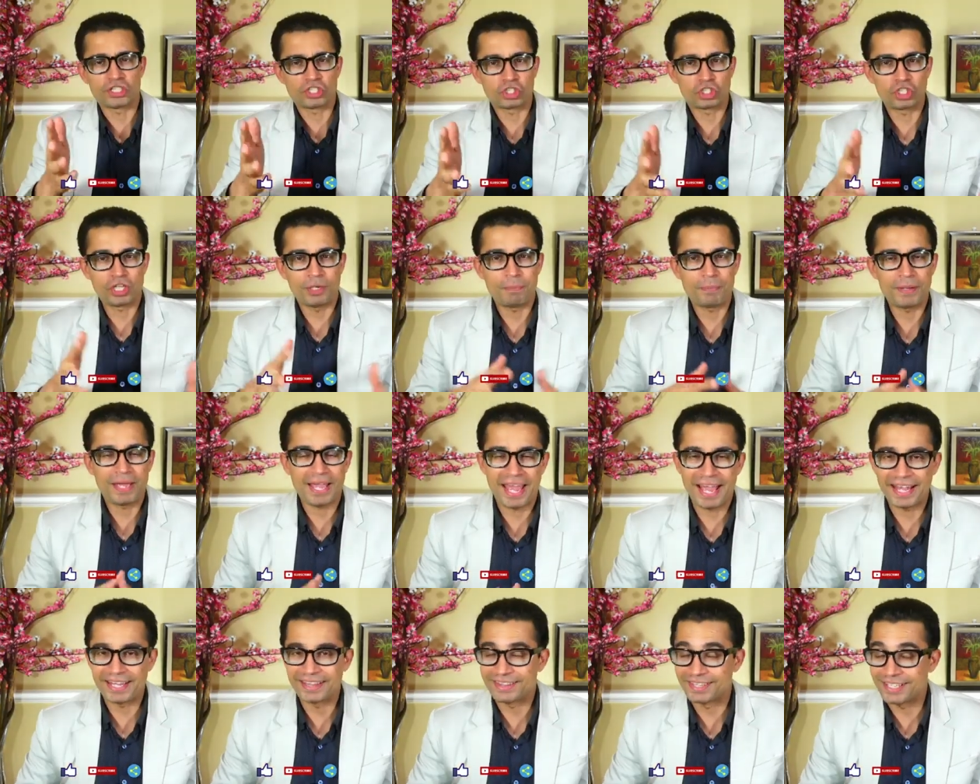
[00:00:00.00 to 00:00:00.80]
a ship
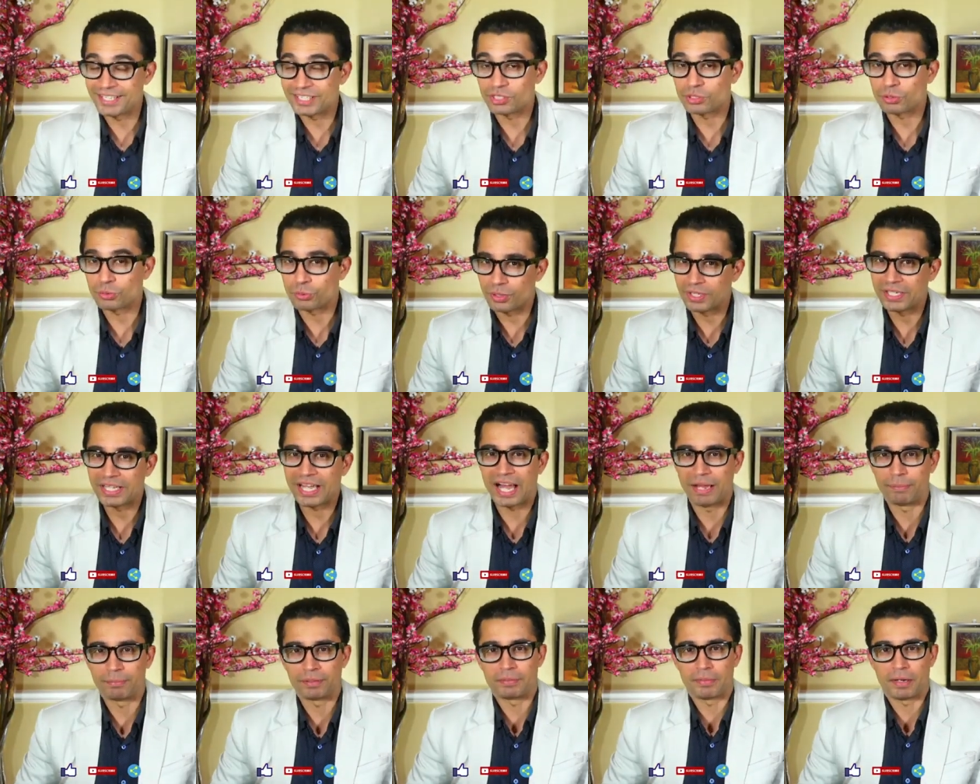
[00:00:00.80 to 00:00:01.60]
and this really
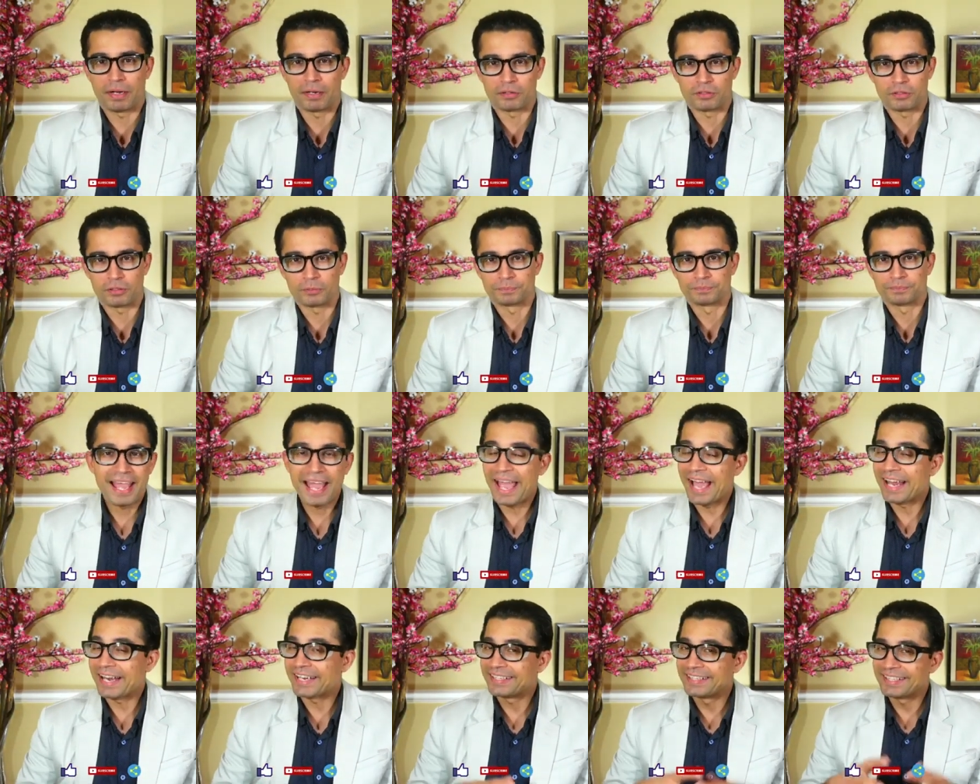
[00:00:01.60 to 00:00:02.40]
helped him out.
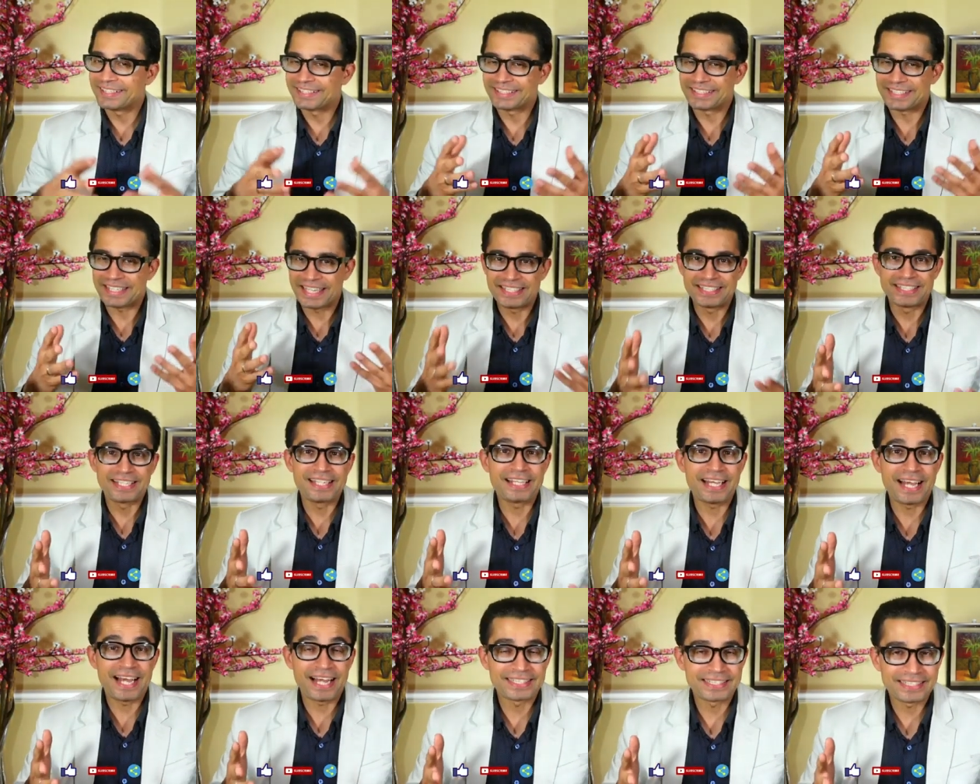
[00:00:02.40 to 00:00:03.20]
And this is
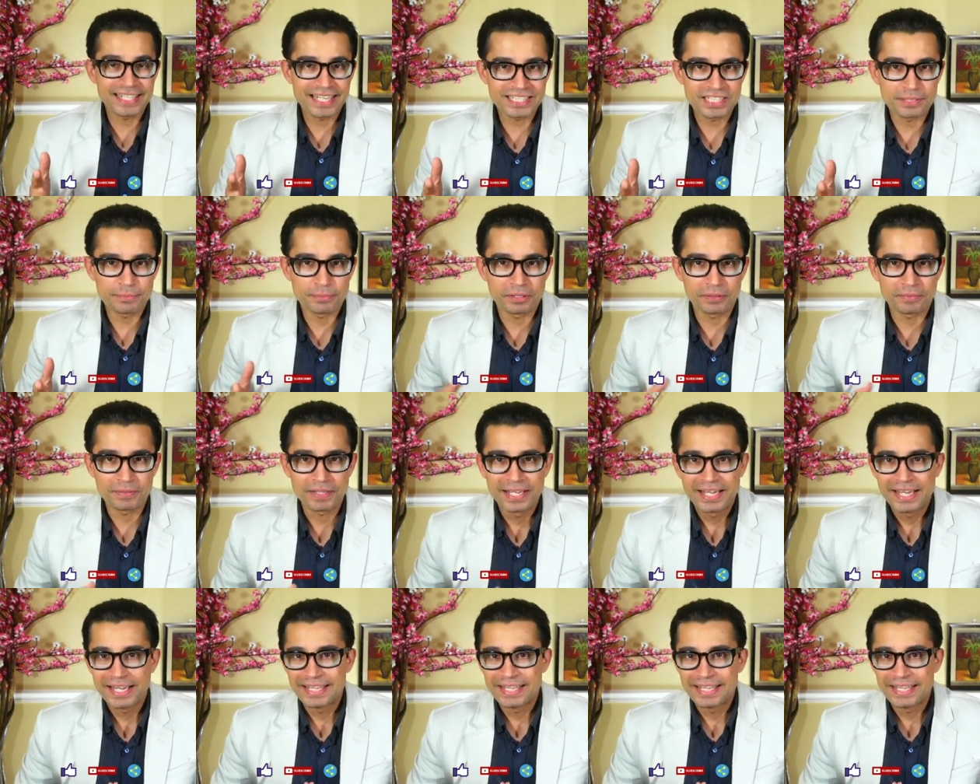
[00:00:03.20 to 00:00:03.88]
easily accessible.